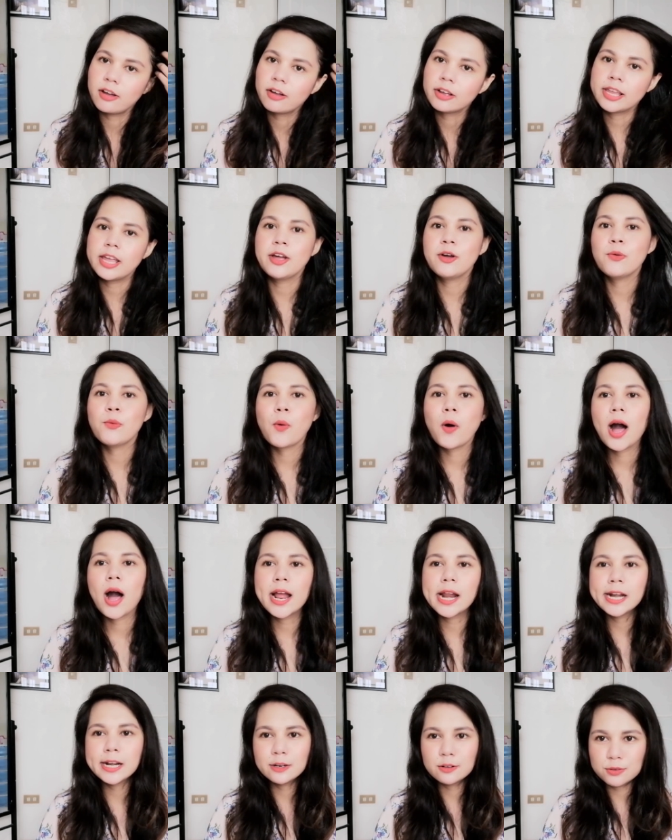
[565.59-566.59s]
Okay,
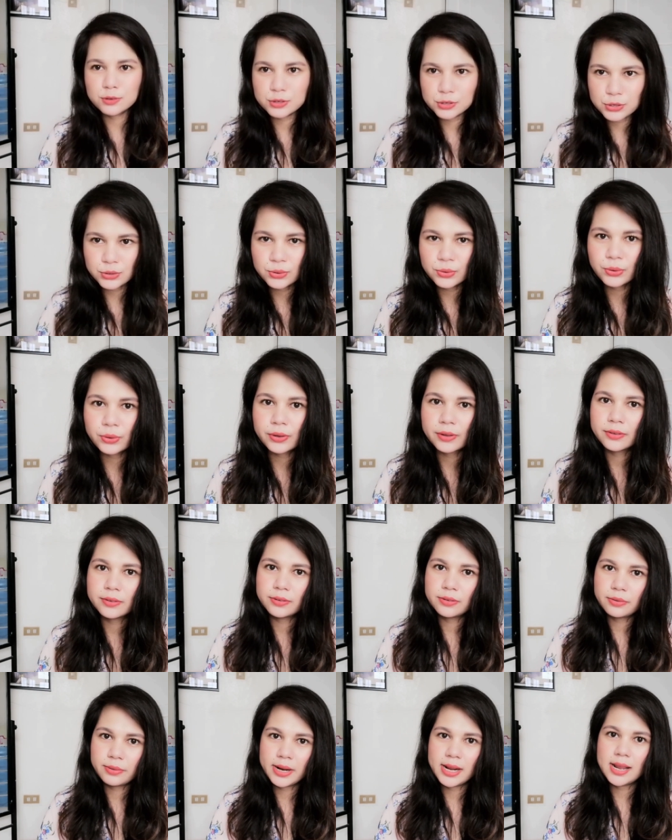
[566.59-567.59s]
one, two,
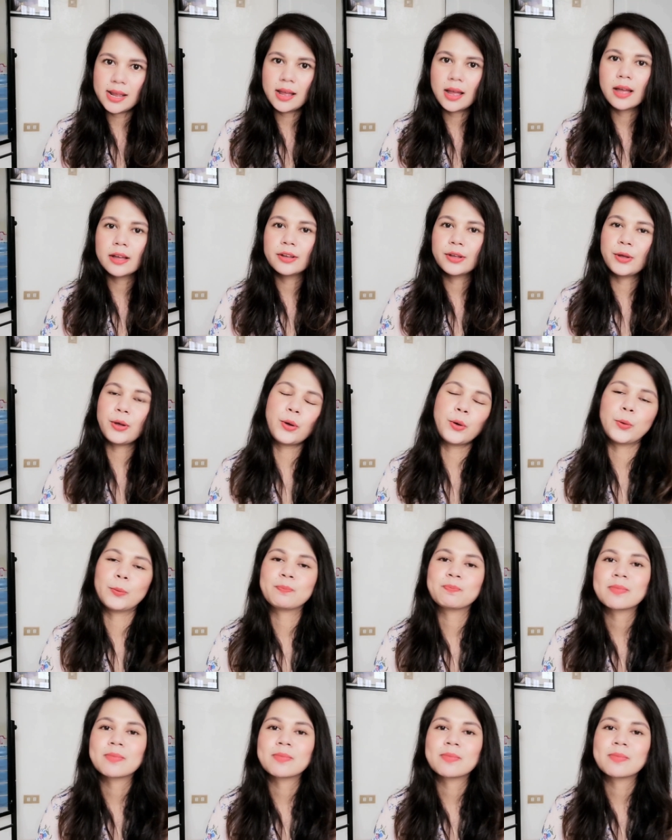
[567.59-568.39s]
three, go.